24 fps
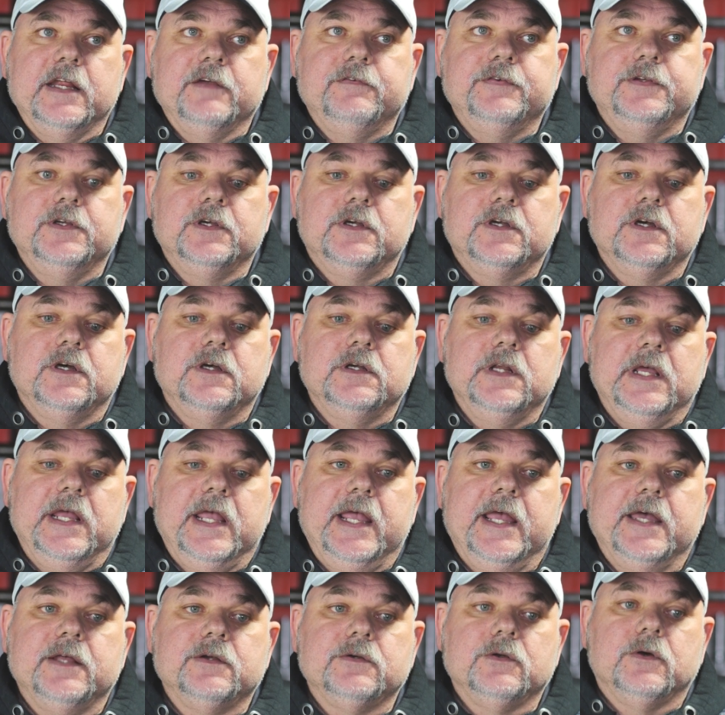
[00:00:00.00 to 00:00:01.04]
And if you couldn't
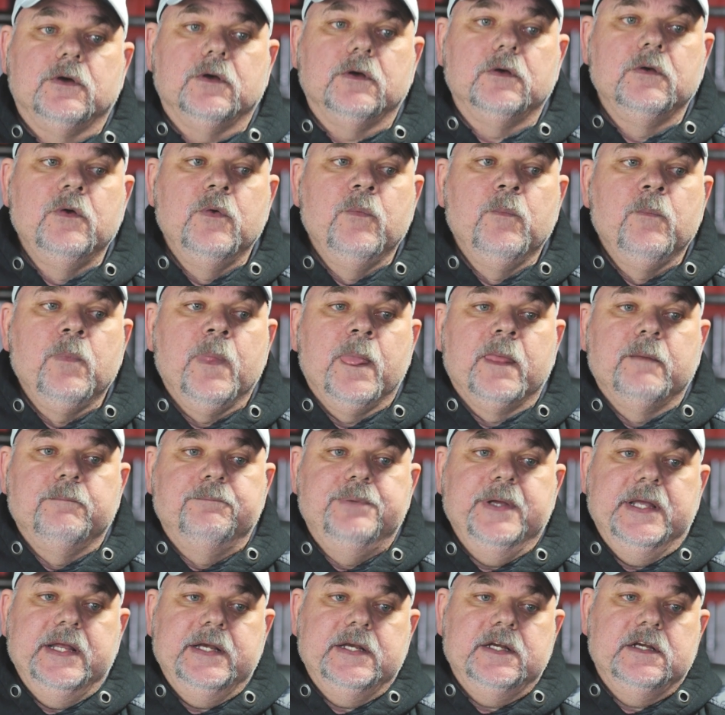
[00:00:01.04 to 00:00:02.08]
handle
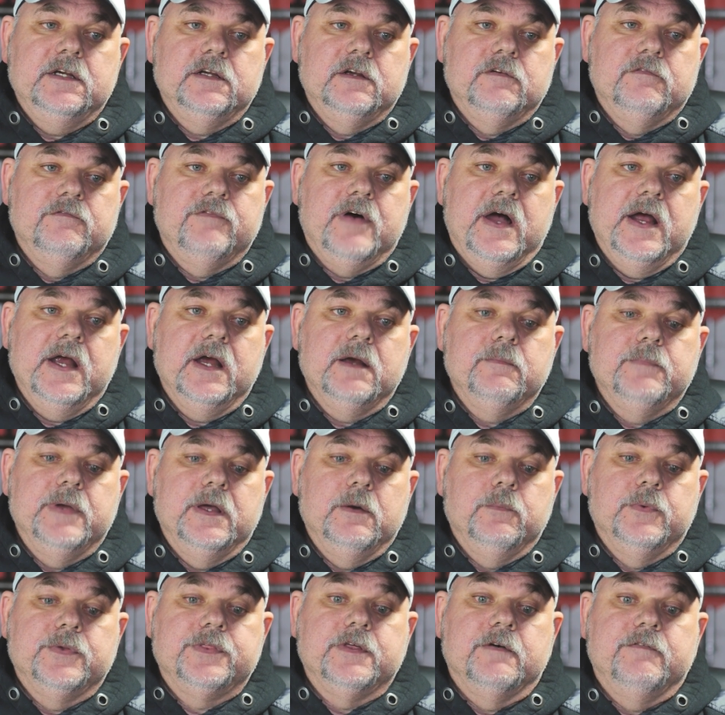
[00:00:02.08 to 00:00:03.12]
being in an
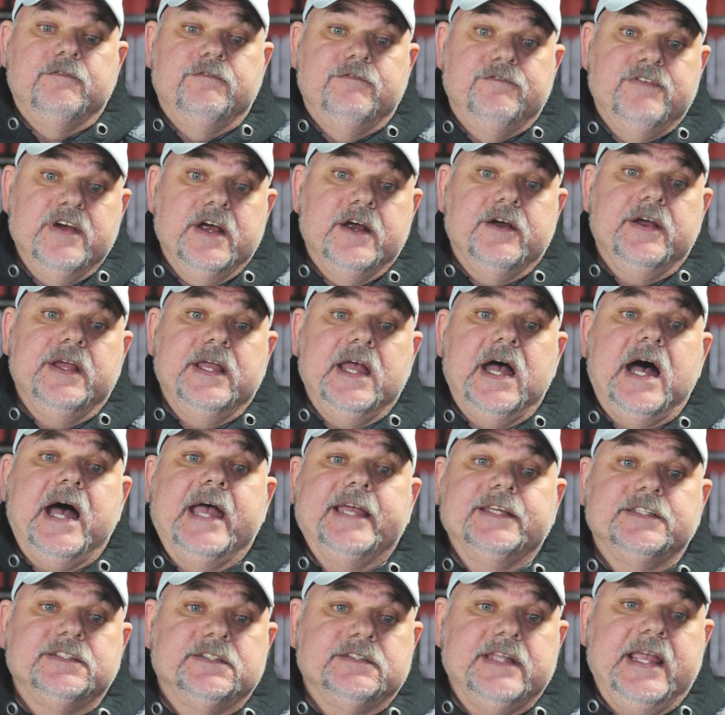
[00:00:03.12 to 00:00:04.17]
environment with a very
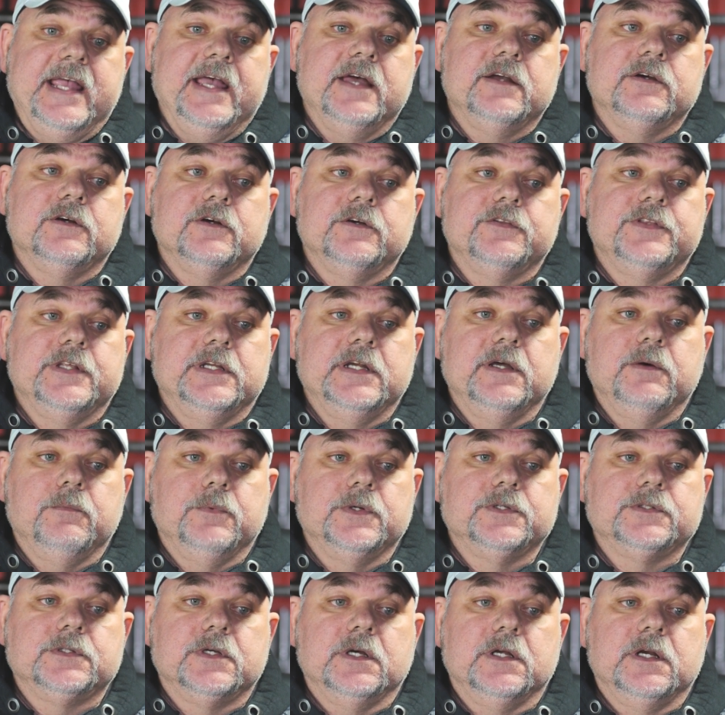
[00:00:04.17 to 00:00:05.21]
high standard, then it
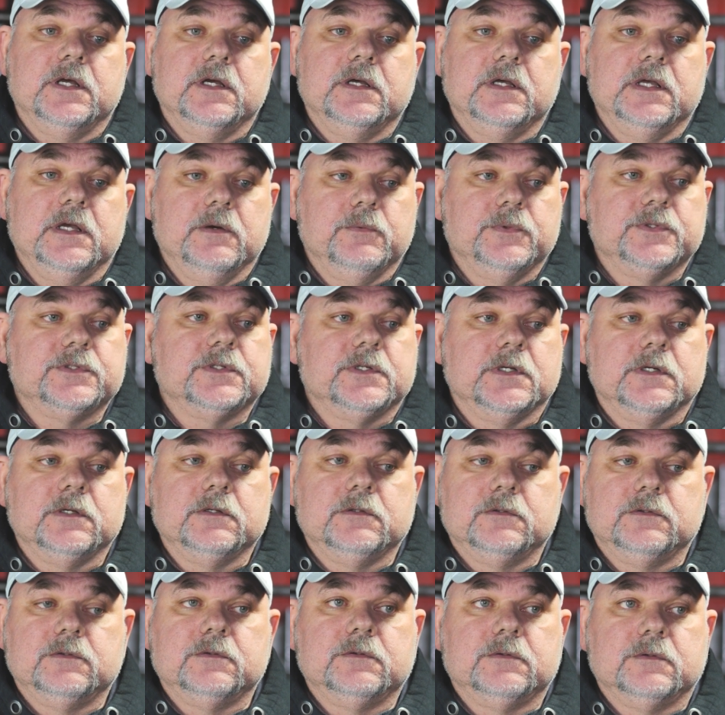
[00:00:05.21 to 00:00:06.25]
was gonna
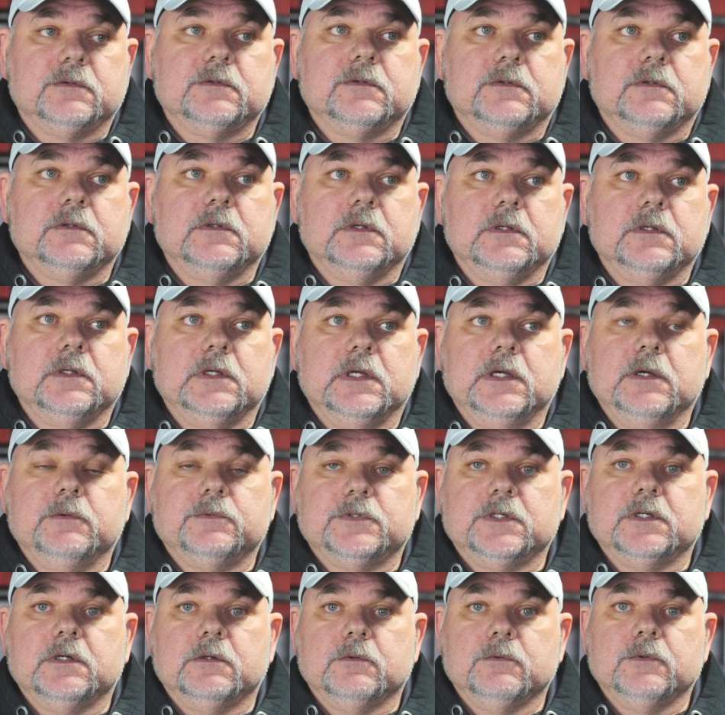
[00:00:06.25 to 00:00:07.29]

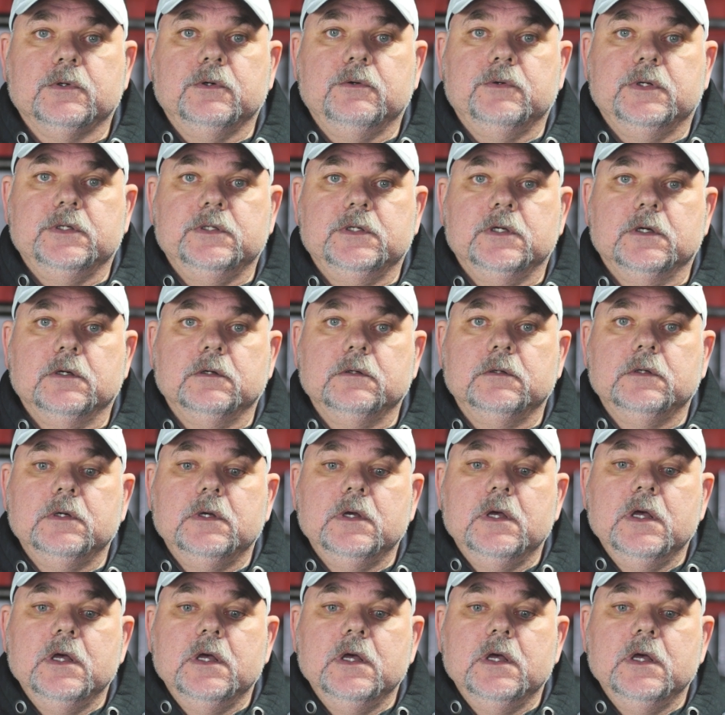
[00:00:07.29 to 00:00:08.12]
ruin you,